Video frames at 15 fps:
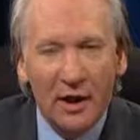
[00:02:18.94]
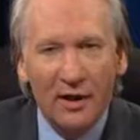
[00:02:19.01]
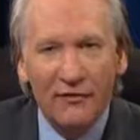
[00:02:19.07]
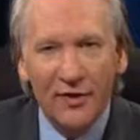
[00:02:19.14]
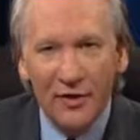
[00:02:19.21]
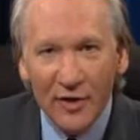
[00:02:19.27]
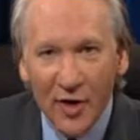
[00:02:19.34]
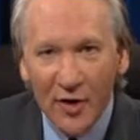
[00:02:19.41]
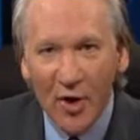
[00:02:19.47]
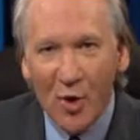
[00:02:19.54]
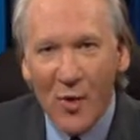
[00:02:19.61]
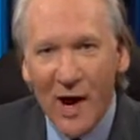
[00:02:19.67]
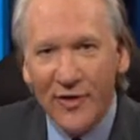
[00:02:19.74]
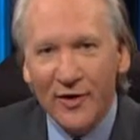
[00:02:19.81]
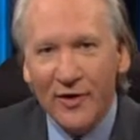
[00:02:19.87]
If you don't know
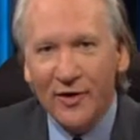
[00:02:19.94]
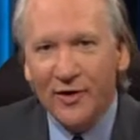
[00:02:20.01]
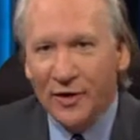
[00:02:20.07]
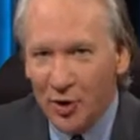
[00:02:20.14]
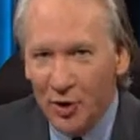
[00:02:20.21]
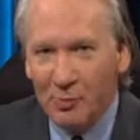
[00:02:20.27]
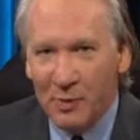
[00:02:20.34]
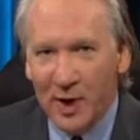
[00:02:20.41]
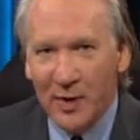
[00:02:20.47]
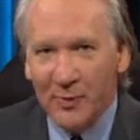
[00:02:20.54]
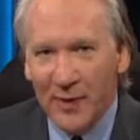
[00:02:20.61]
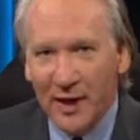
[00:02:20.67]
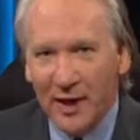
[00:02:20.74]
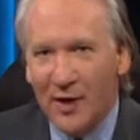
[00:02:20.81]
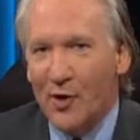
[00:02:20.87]
whether you
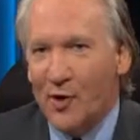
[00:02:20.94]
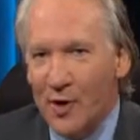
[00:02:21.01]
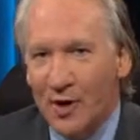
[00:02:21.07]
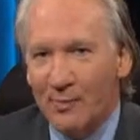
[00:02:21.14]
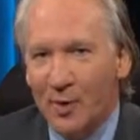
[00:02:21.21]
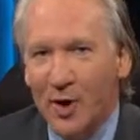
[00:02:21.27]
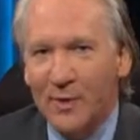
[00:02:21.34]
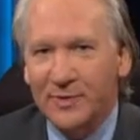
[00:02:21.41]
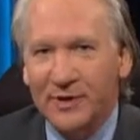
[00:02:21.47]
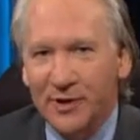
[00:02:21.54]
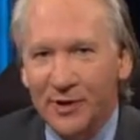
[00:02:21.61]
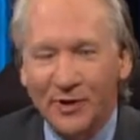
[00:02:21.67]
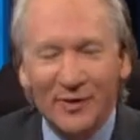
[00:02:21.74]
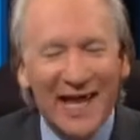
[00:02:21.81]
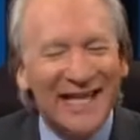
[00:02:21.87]
burp it or it burps
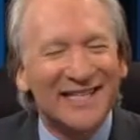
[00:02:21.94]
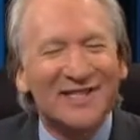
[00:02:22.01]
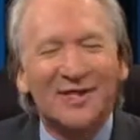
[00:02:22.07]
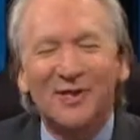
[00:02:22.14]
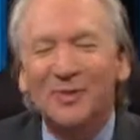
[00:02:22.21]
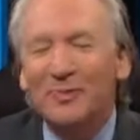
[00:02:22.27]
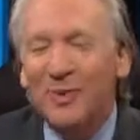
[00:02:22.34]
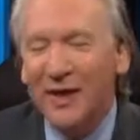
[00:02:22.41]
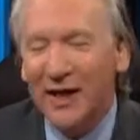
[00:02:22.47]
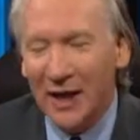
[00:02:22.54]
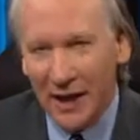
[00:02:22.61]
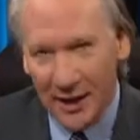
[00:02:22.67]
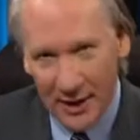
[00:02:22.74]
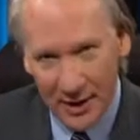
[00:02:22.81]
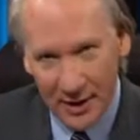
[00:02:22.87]
you, that's too big.
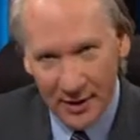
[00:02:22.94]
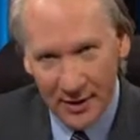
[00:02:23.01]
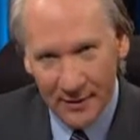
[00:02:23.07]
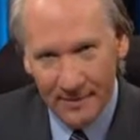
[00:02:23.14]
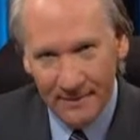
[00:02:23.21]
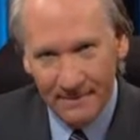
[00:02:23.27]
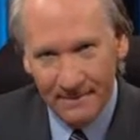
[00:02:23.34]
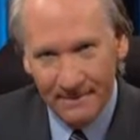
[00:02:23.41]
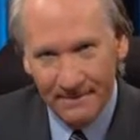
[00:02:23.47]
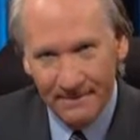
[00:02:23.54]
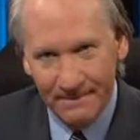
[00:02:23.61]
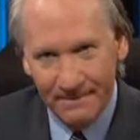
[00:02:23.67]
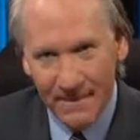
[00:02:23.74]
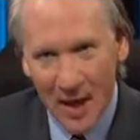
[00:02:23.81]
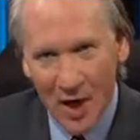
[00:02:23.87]

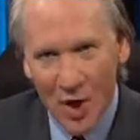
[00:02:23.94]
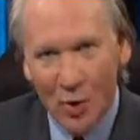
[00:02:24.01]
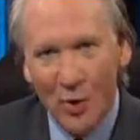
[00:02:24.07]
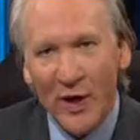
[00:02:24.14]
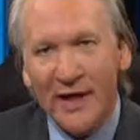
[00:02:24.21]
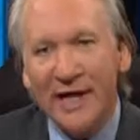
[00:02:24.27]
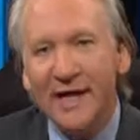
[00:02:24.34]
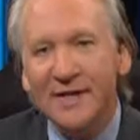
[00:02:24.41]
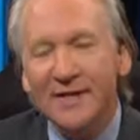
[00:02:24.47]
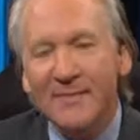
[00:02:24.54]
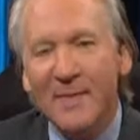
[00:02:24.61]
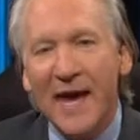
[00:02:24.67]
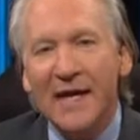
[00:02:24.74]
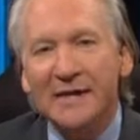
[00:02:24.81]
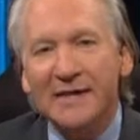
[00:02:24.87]
We need to
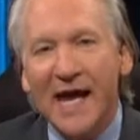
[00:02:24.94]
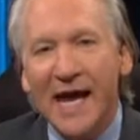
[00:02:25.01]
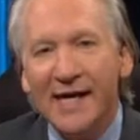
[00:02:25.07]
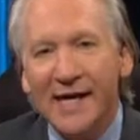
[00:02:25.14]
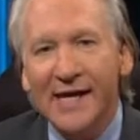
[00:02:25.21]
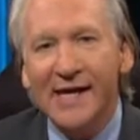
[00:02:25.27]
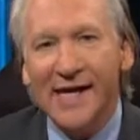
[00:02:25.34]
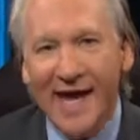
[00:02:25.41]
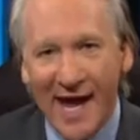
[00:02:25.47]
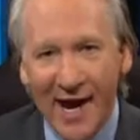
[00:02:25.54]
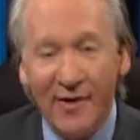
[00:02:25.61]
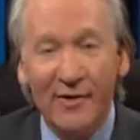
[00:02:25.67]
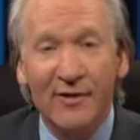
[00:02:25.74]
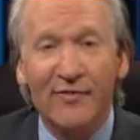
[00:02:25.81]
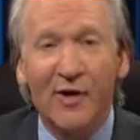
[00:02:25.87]
make taking
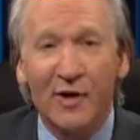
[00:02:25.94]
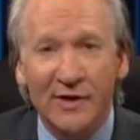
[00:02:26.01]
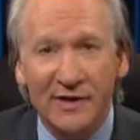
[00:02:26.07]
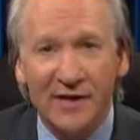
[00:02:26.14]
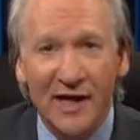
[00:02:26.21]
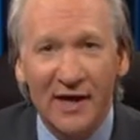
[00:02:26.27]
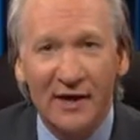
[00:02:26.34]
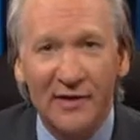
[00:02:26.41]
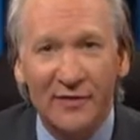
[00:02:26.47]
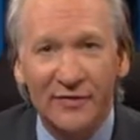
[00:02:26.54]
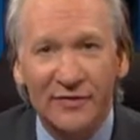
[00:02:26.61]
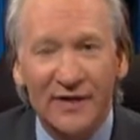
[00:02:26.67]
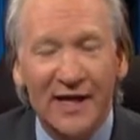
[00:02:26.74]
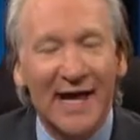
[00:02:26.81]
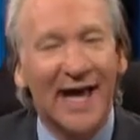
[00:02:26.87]
care of
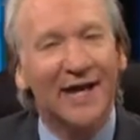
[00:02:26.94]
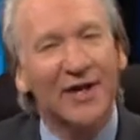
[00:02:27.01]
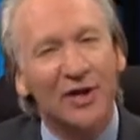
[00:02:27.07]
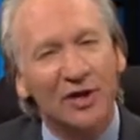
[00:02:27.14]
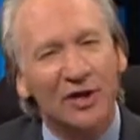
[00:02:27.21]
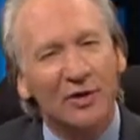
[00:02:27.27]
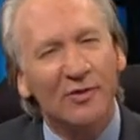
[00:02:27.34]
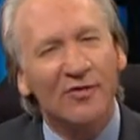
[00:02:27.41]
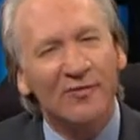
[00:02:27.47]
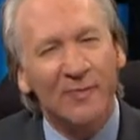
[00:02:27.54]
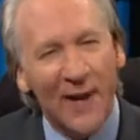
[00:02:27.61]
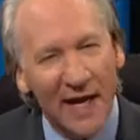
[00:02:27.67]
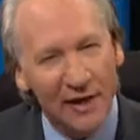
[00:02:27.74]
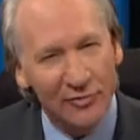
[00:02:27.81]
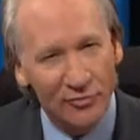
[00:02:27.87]
ourselves an issue of
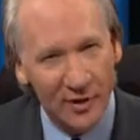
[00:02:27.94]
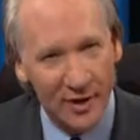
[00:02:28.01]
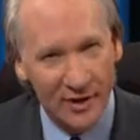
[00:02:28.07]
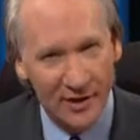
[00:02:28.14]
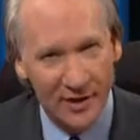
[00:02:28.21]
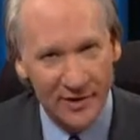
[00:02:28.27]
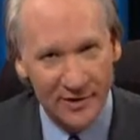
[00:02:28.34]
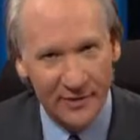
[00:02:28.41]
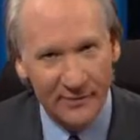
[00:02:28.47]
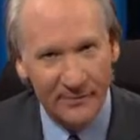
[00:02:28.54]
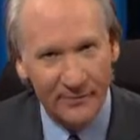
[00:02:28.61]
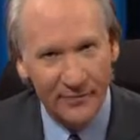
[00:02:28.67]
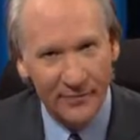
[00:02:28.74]
patriotism.